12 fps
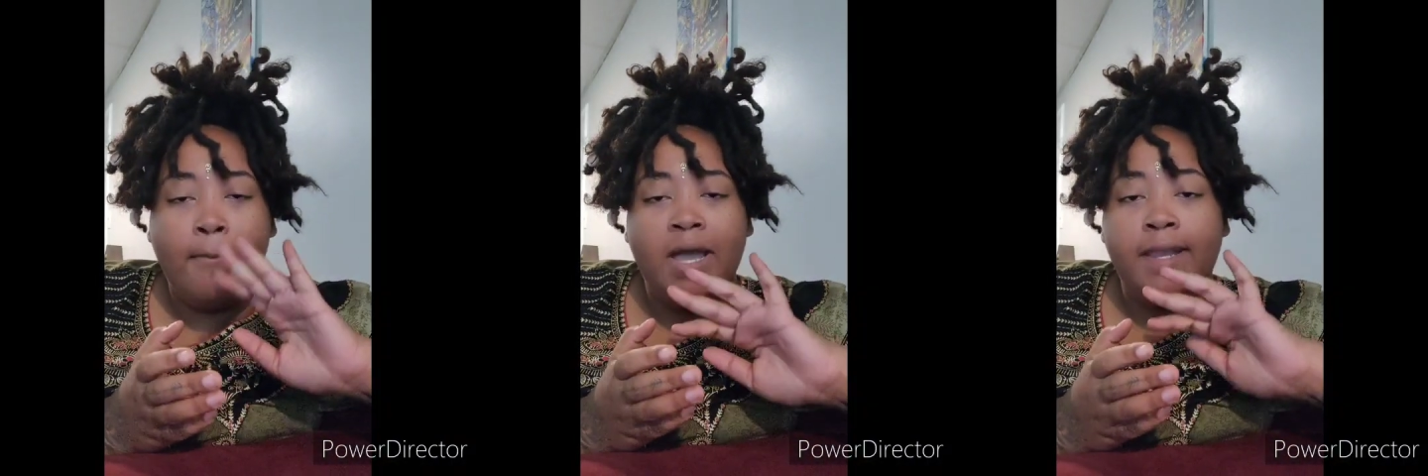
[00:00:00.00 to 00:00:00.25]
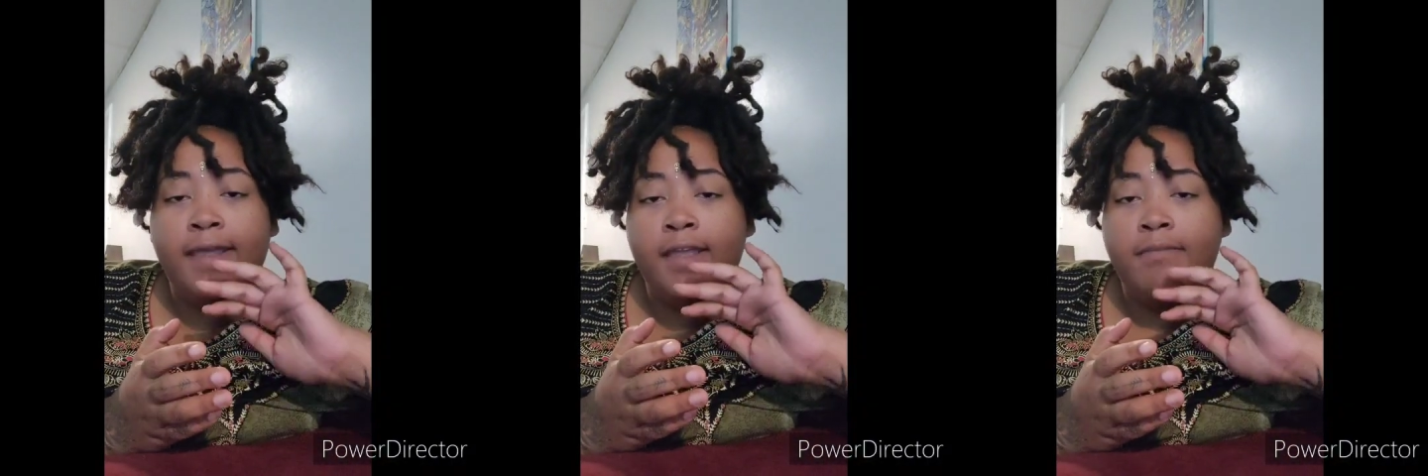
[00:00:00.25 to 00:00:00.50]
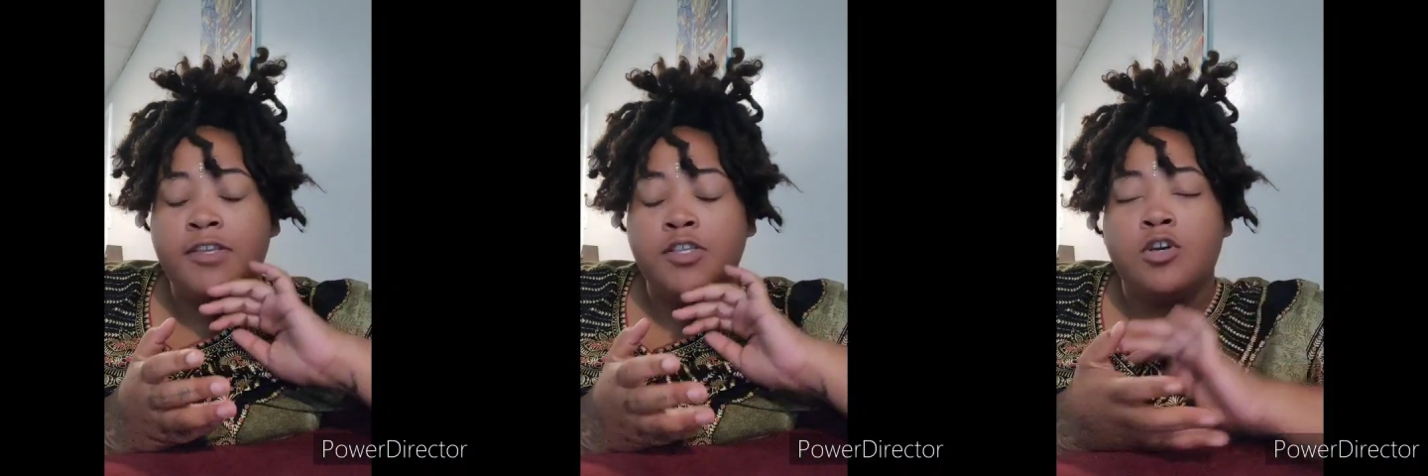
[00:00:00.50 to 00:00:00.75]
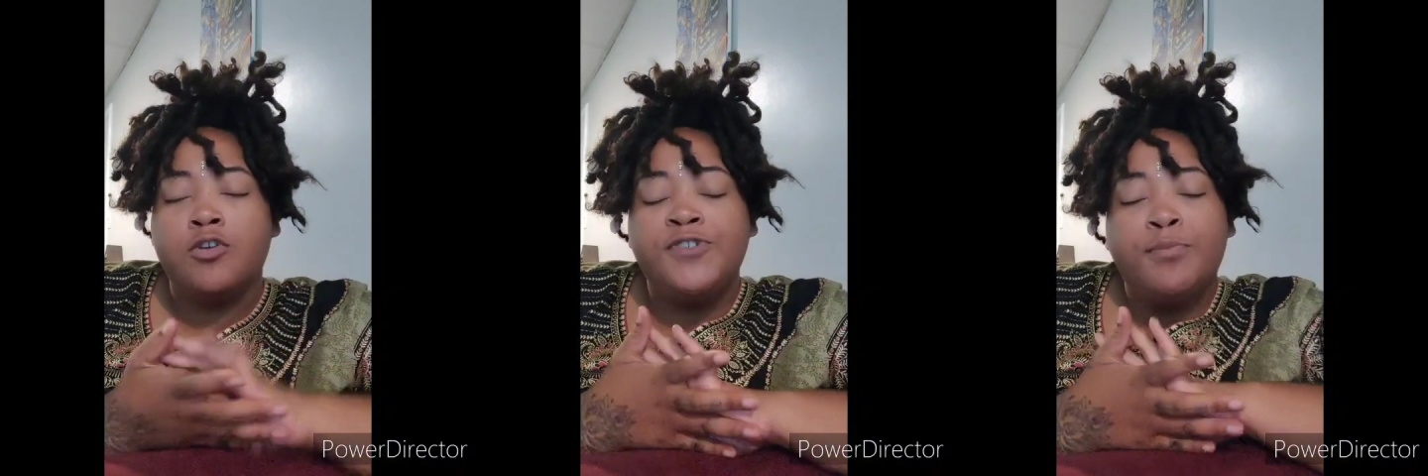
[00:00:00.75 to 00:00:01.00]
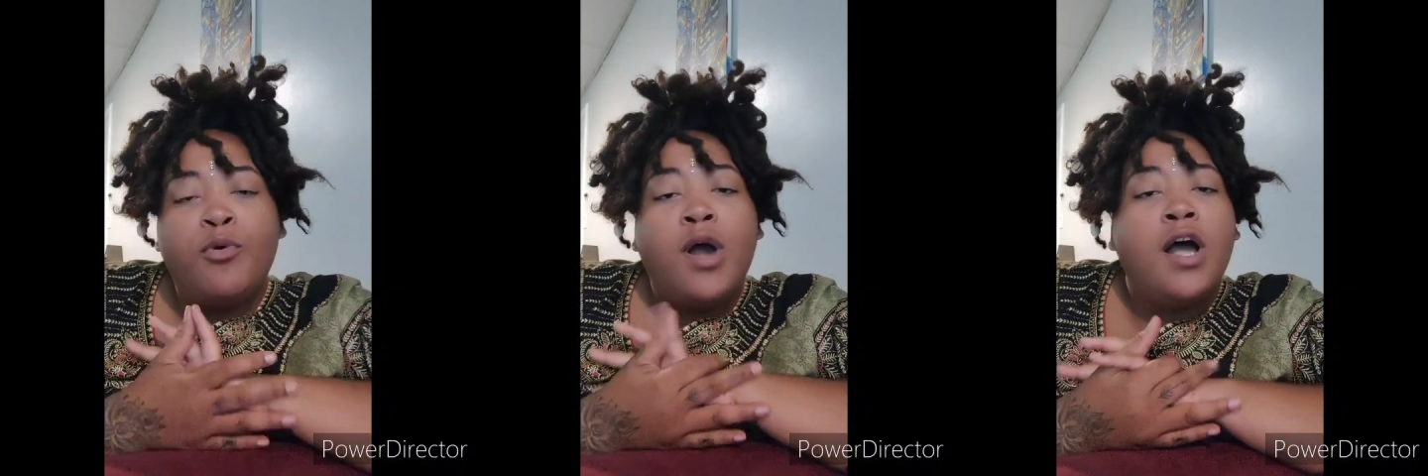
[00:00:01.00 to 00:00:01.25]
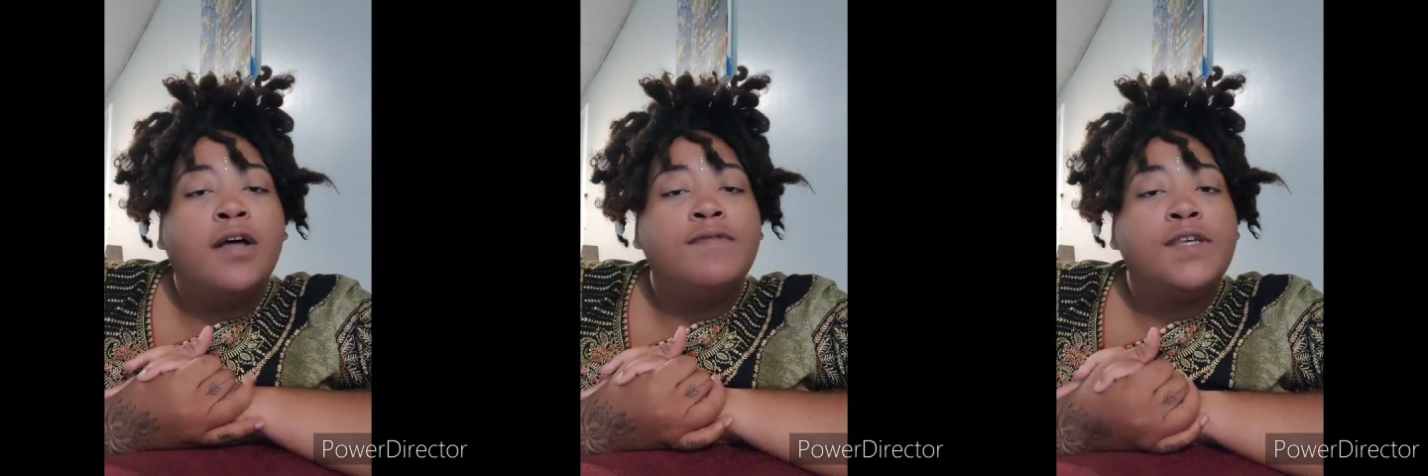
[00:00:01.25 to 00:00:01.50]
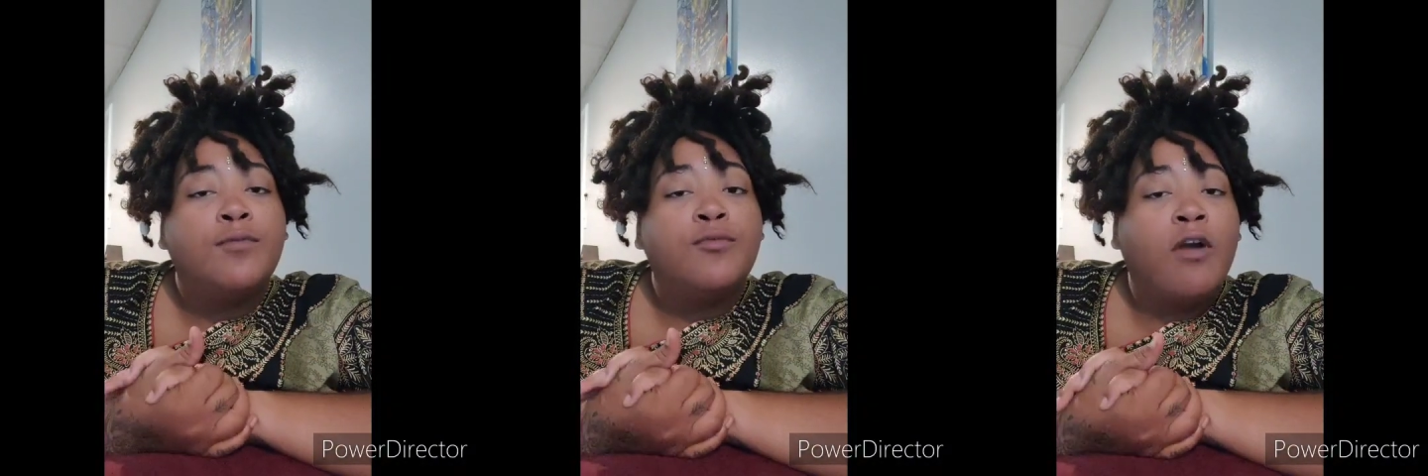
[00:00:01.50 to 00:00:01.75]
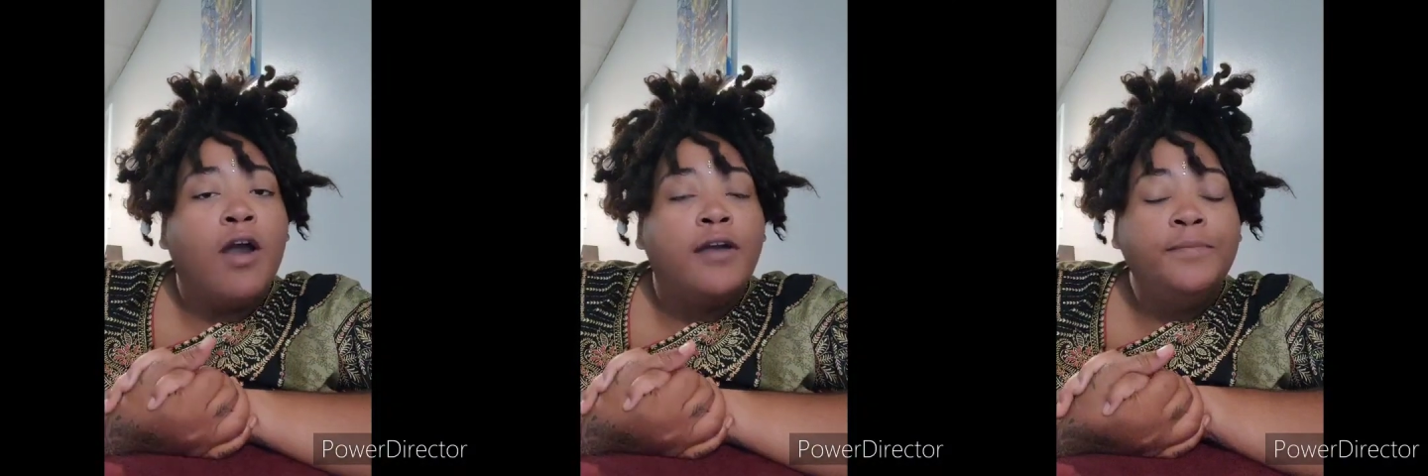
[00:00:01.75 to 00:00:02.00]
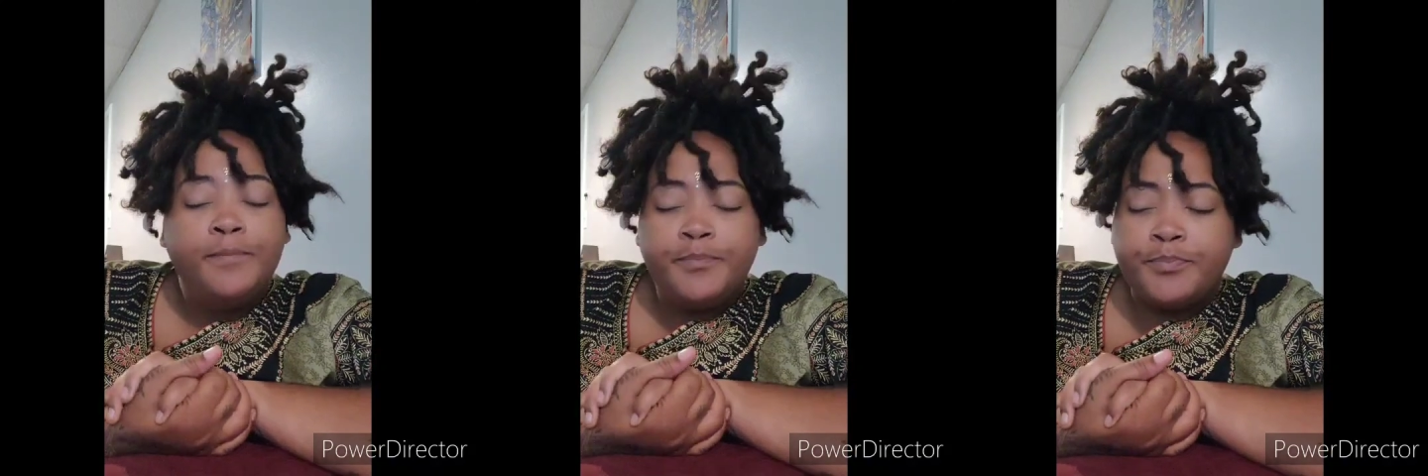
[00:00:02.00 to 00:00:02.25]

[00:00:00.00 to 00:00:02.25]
My name is Ojabwa of Tamara.